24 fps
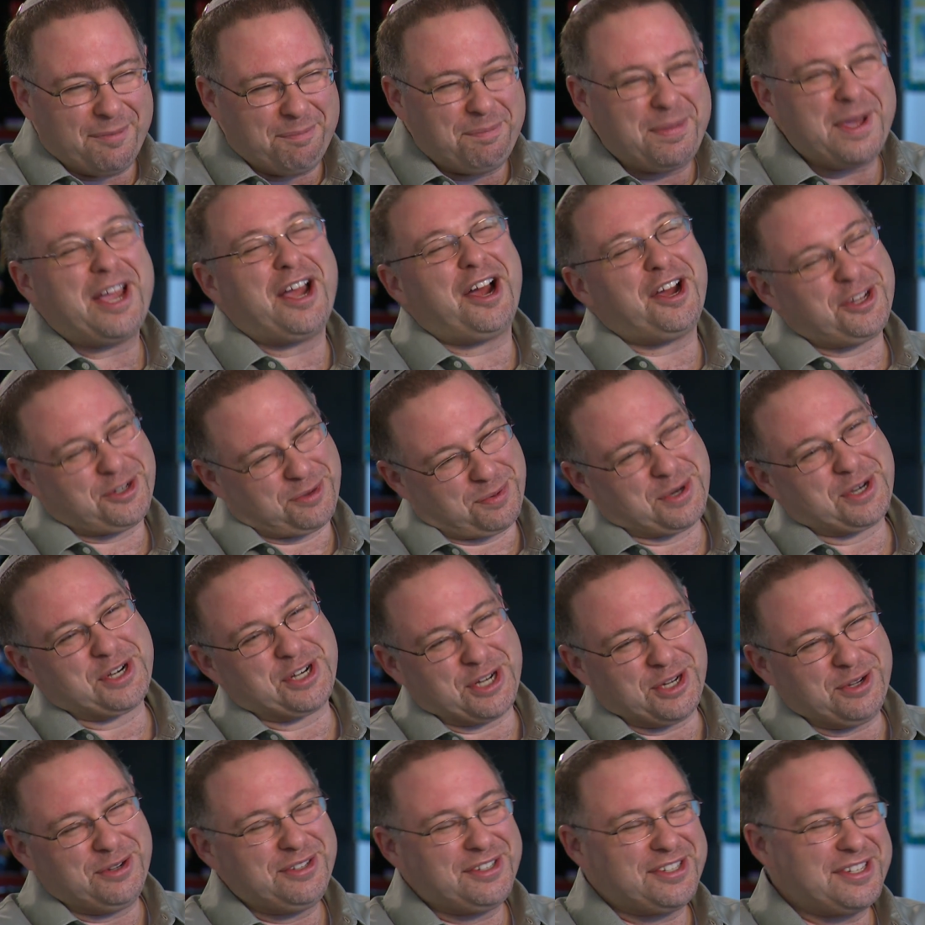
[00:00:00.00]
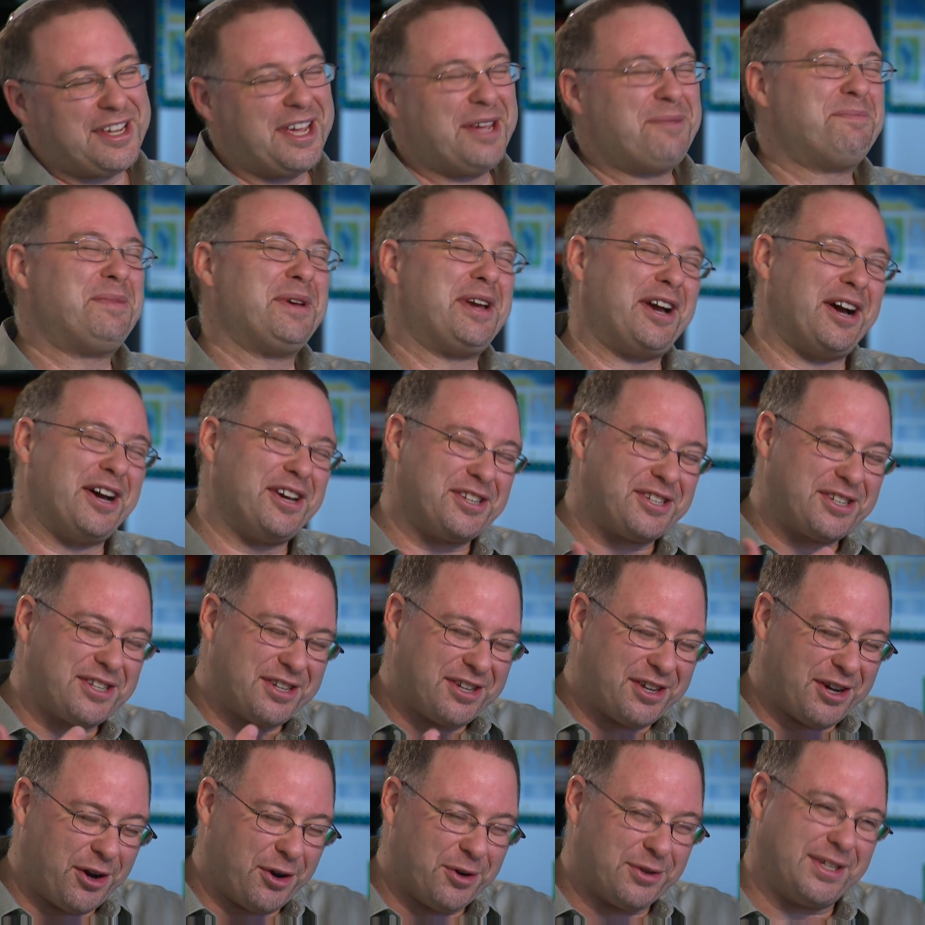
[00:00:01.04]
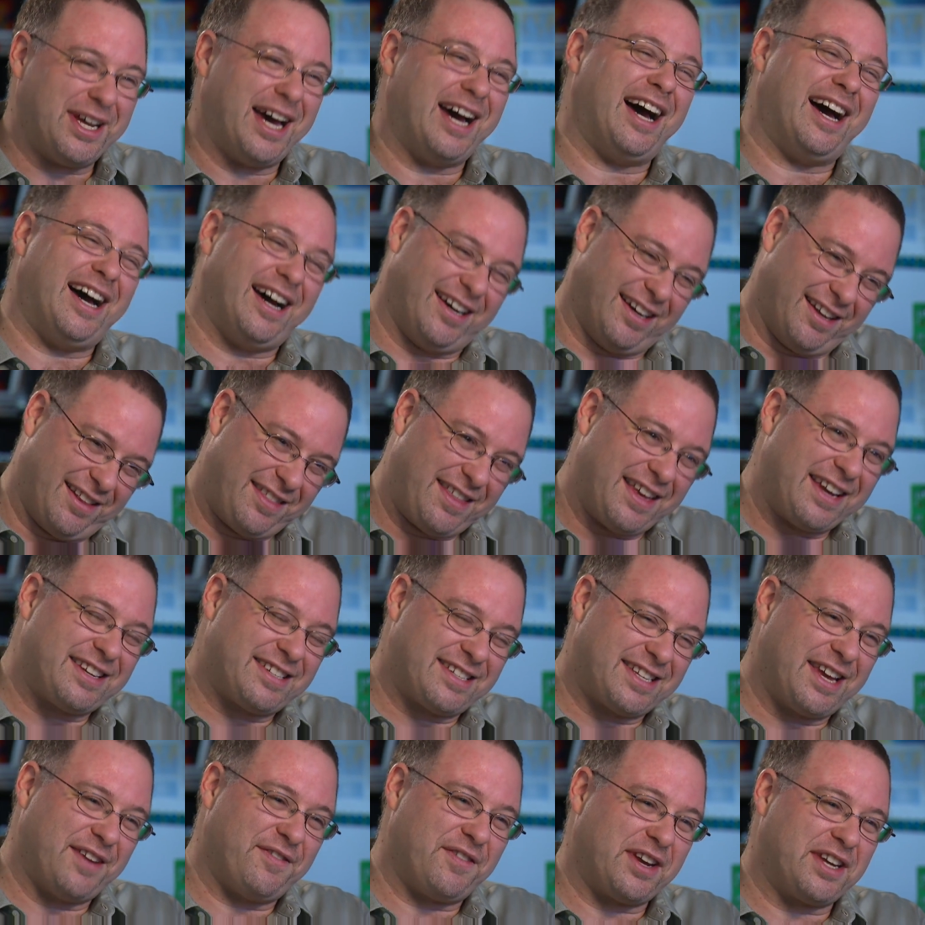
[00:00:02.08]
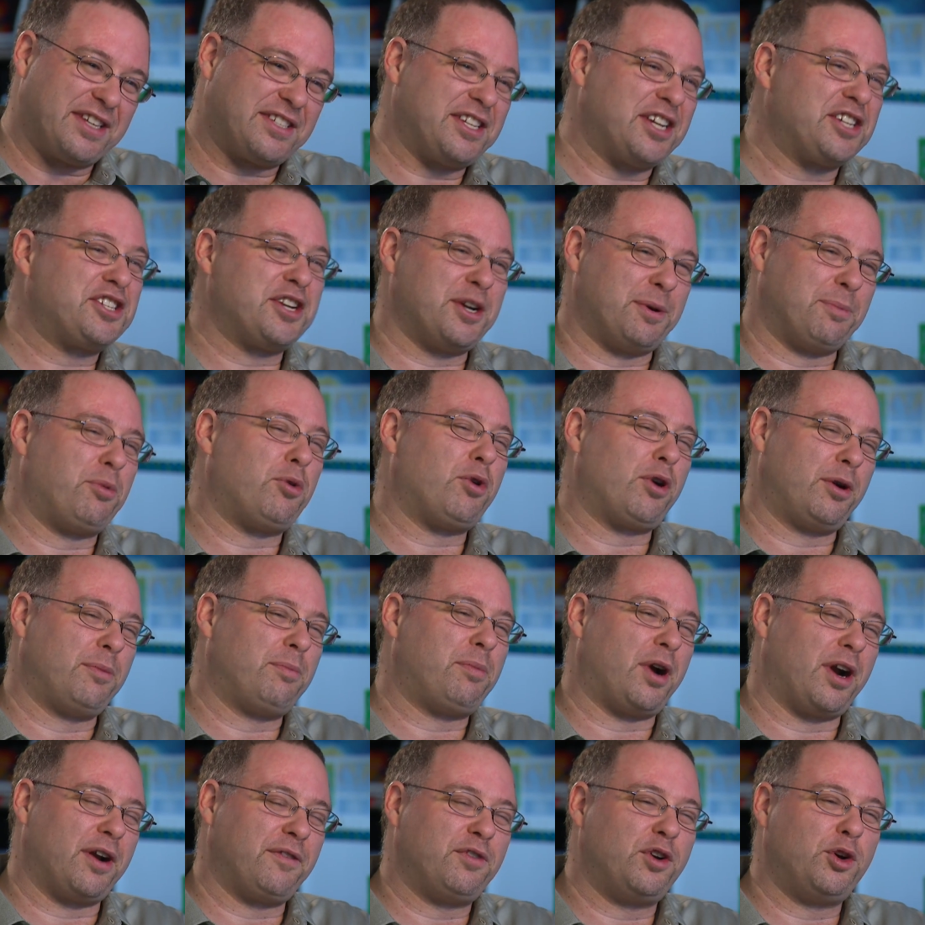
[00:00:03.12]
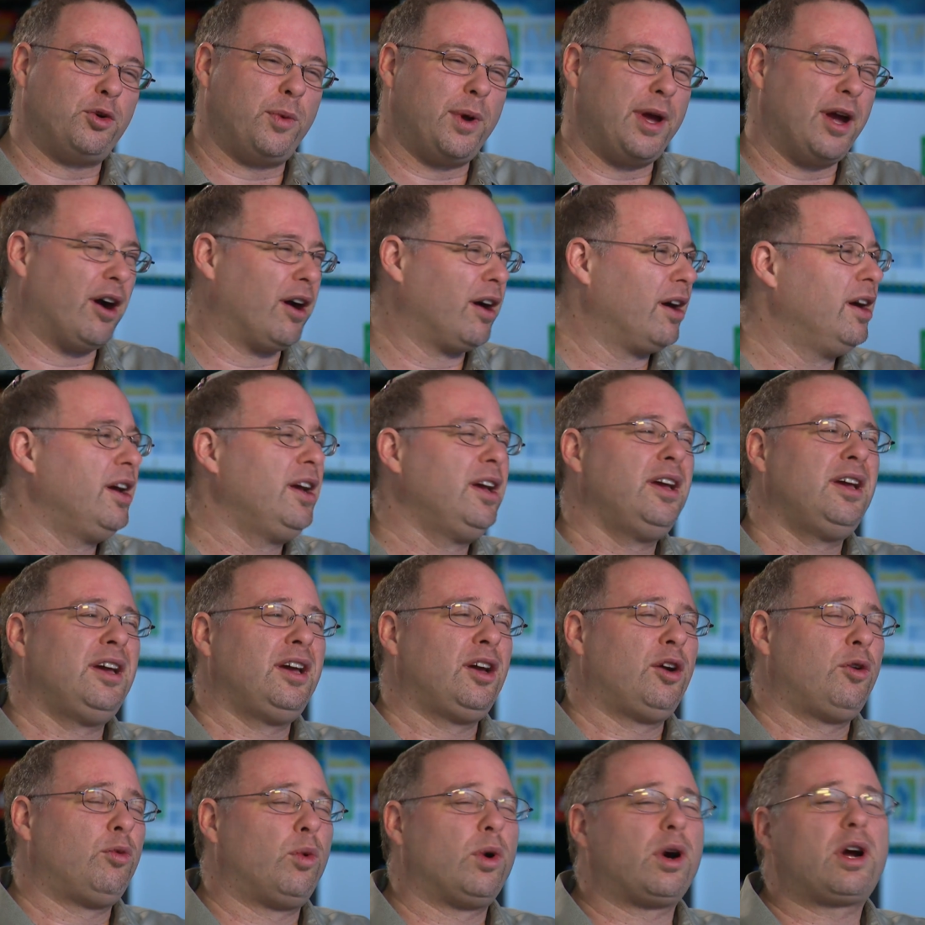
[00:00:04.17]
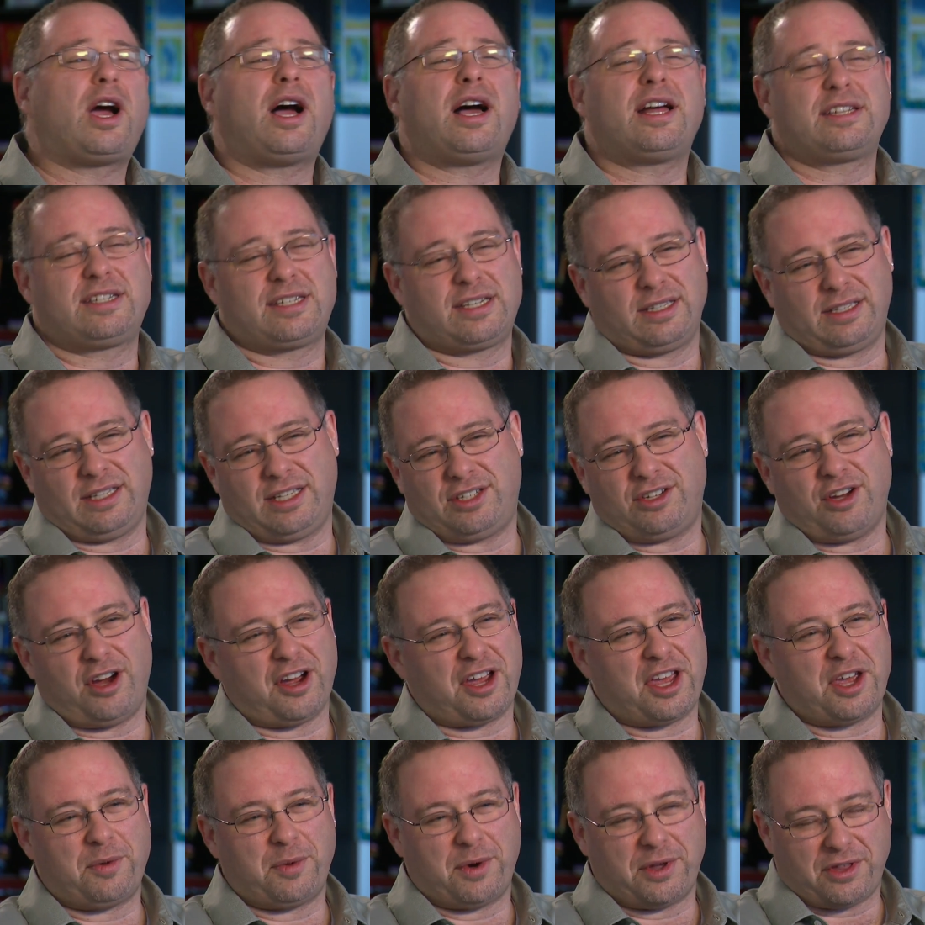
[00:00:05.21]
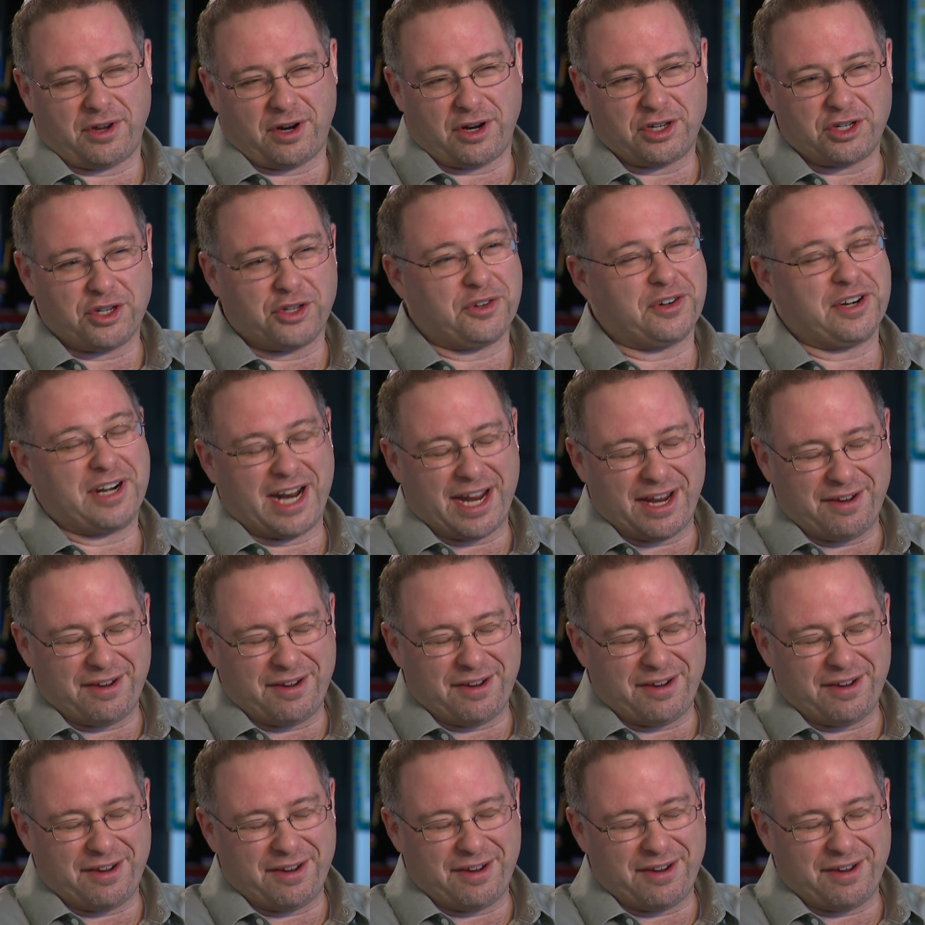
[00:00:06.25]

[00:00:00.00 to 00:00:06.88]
Because we're Jews and because Hoda'ah, uh, Thanksgiving, is such an important part of who we are, we're constantly talking with our children.